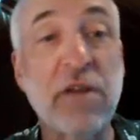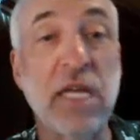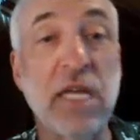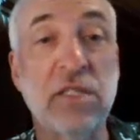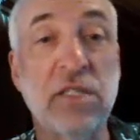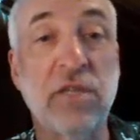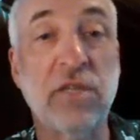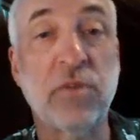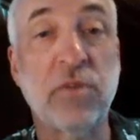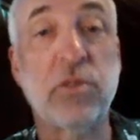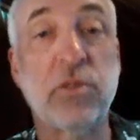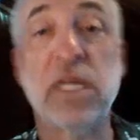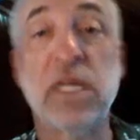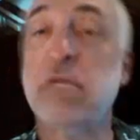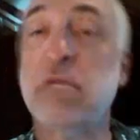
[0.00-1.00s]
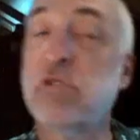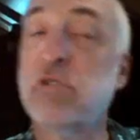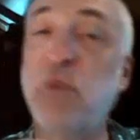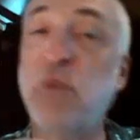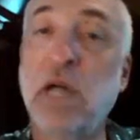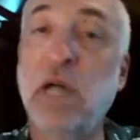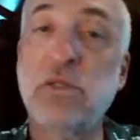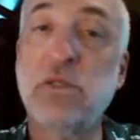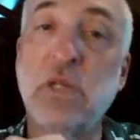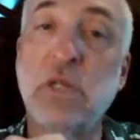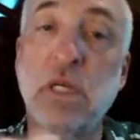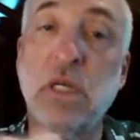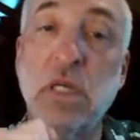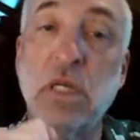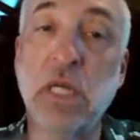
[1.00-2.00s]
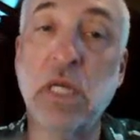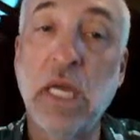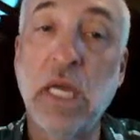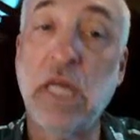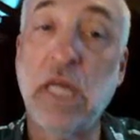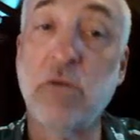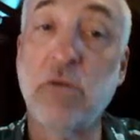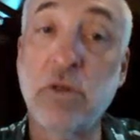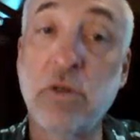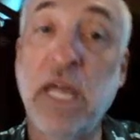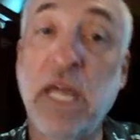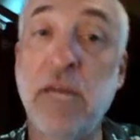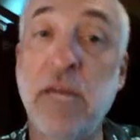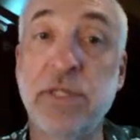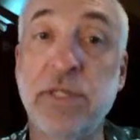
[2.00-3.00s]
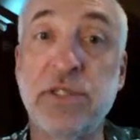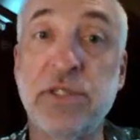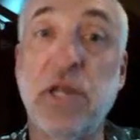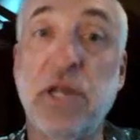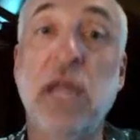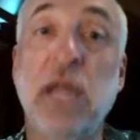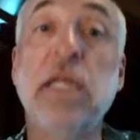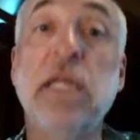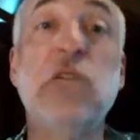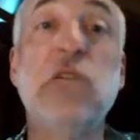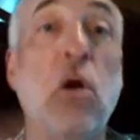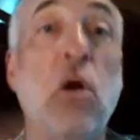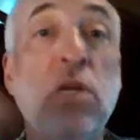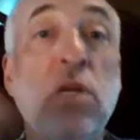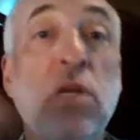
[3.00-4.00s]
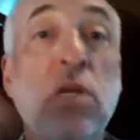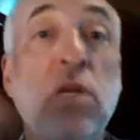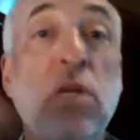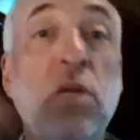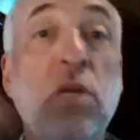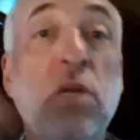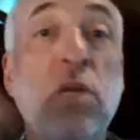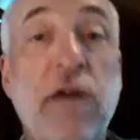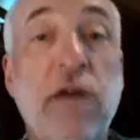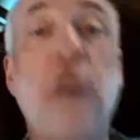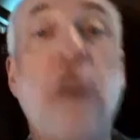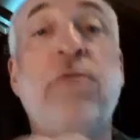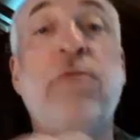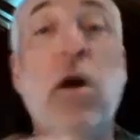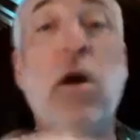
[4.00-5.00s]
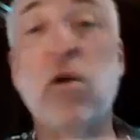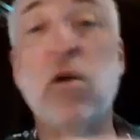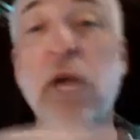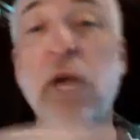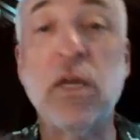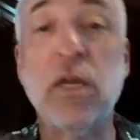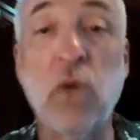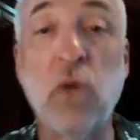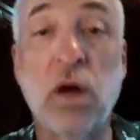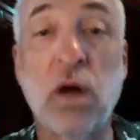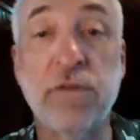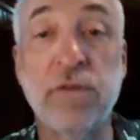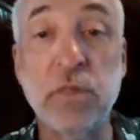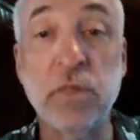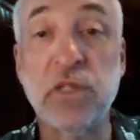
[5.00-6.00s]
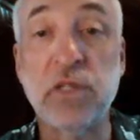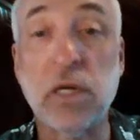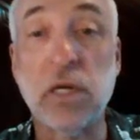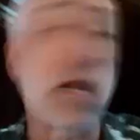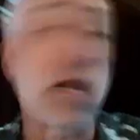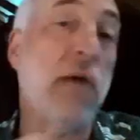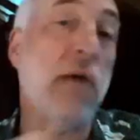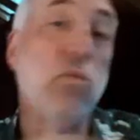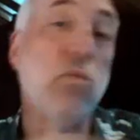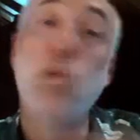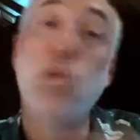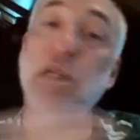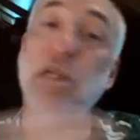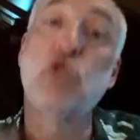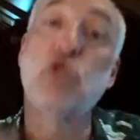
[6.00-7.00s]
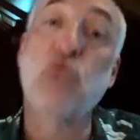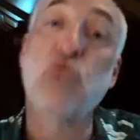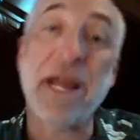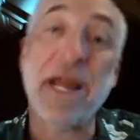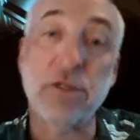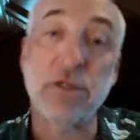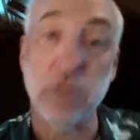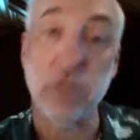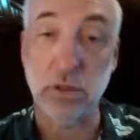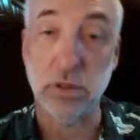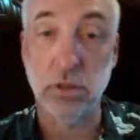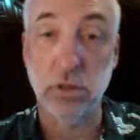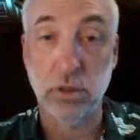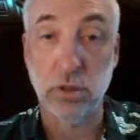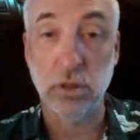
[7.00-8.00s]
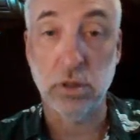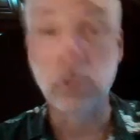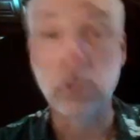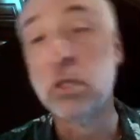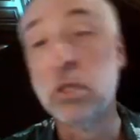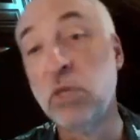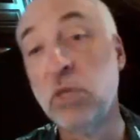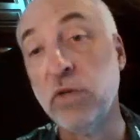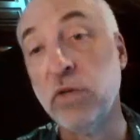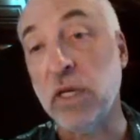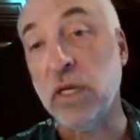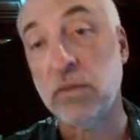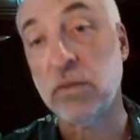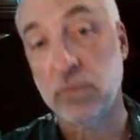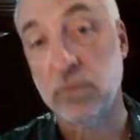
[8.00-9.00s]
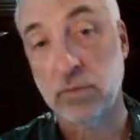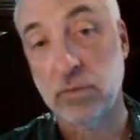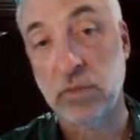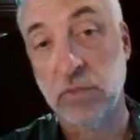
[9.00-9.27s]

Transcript: variance of the predicted response in a rotatable design is only a function of how far away you are from the center, not in what direction you're moving